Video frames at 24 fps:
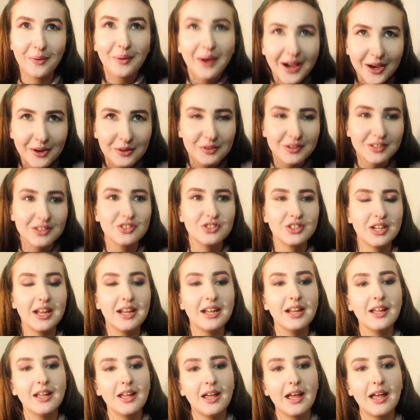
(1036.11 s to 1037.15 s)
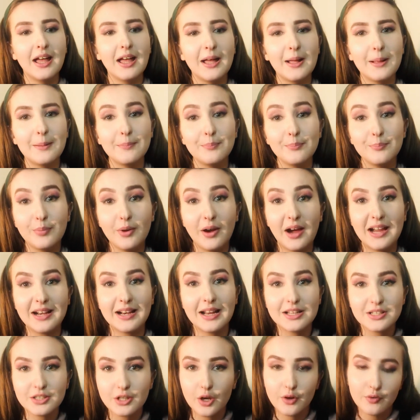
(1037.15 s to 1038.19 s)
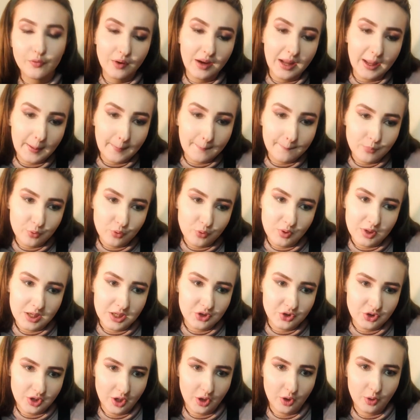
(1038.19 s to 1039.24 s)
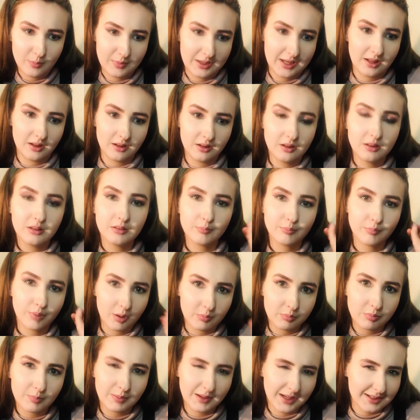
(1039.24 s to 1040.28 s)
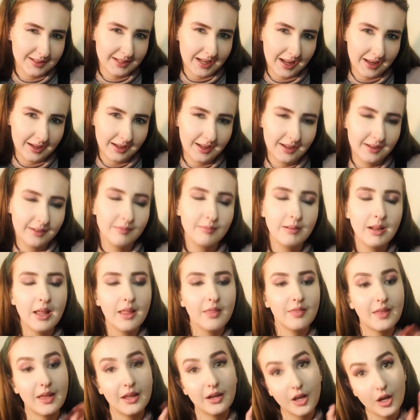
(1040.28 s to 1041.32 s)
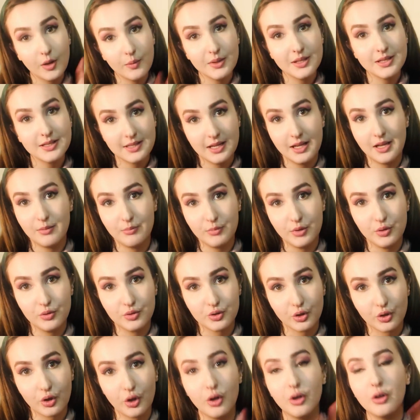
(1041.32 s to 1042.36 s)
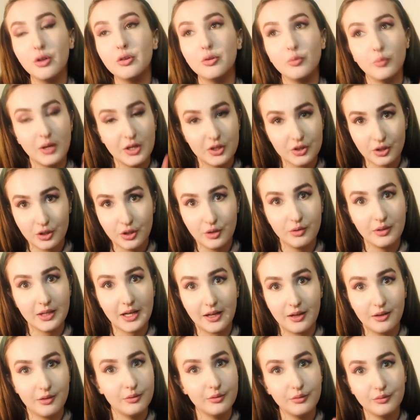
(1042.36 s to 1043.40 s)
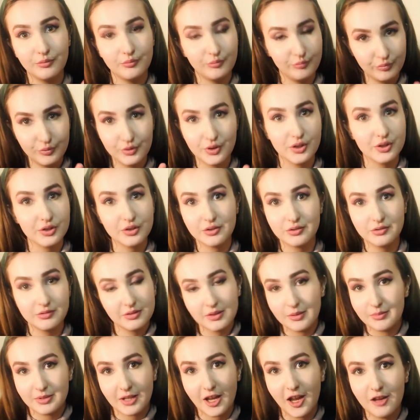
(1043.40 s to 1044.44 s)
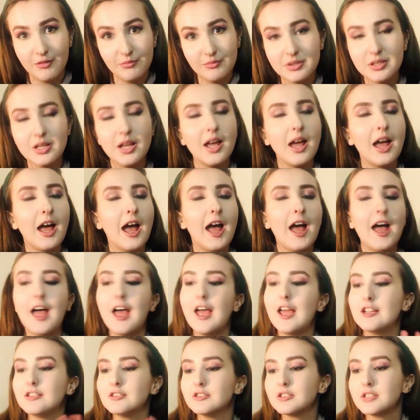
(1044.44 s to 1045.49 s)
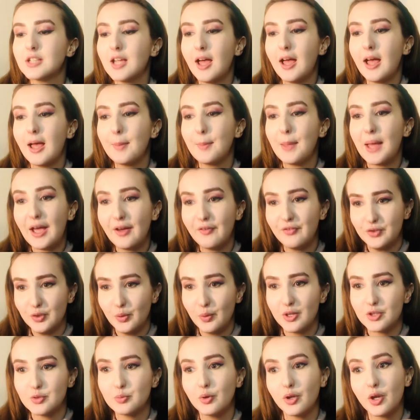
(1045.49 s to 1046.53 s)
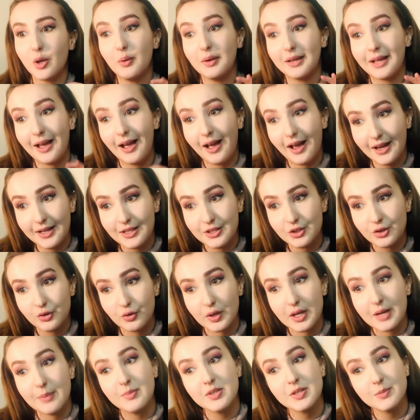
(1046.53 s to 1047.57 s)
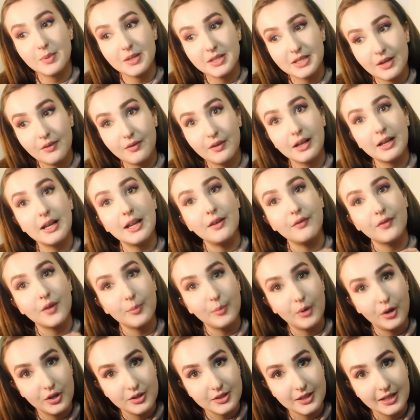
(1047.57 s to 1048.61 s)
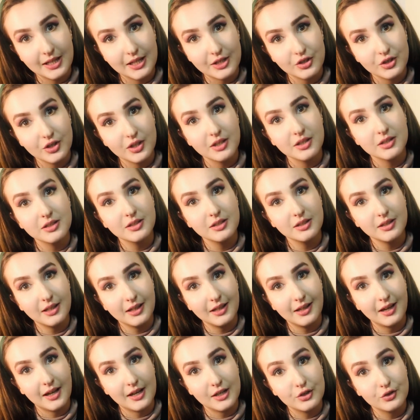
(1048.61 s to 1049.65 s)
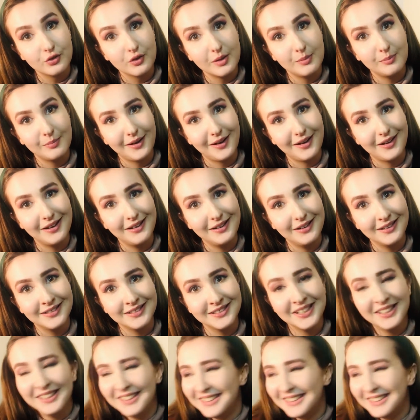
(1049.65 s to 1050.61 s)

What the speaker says: How cringy. But I'd like to go for like pre-show meal, probably Italian, then go and see a musical, which Luke now does sometimes, and afterwards we'll go and get ice cream, specifically from Delicious, the ice cream bar in London.